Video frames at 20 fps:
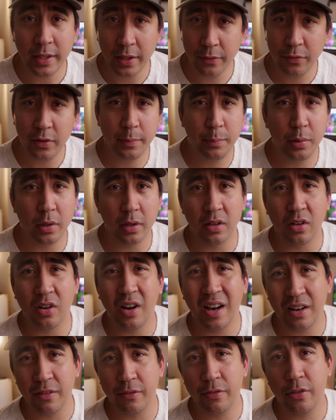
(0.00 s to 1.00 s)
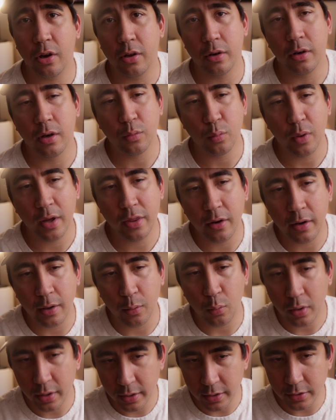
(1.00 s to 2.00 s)
I definitely put a lot of thought on whether I
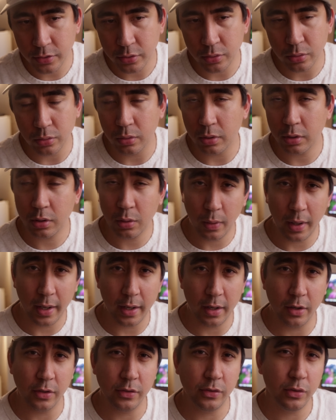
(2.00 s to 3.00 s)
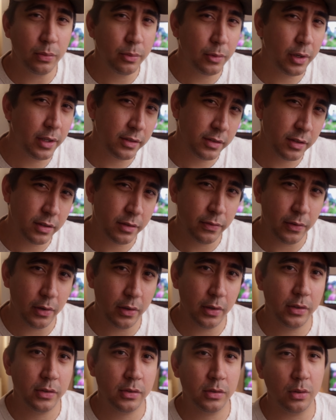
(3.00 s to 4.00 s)
wanted to acquire zoom lenses
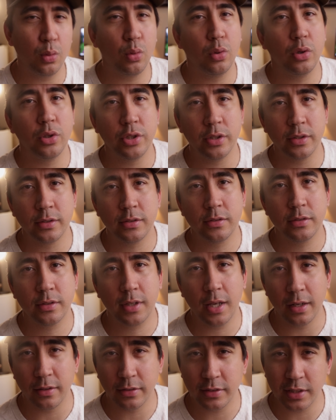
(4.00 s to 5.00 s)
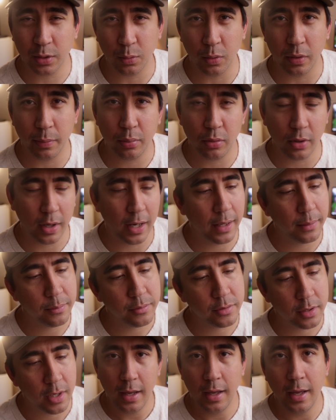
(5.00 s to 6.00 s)
first or just kind of stick with
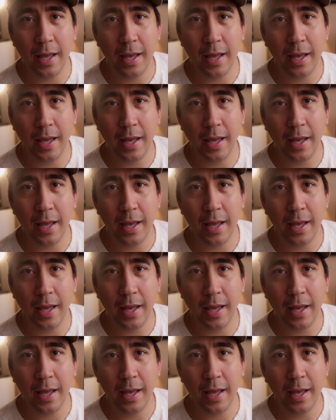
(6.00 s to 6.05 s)
primes.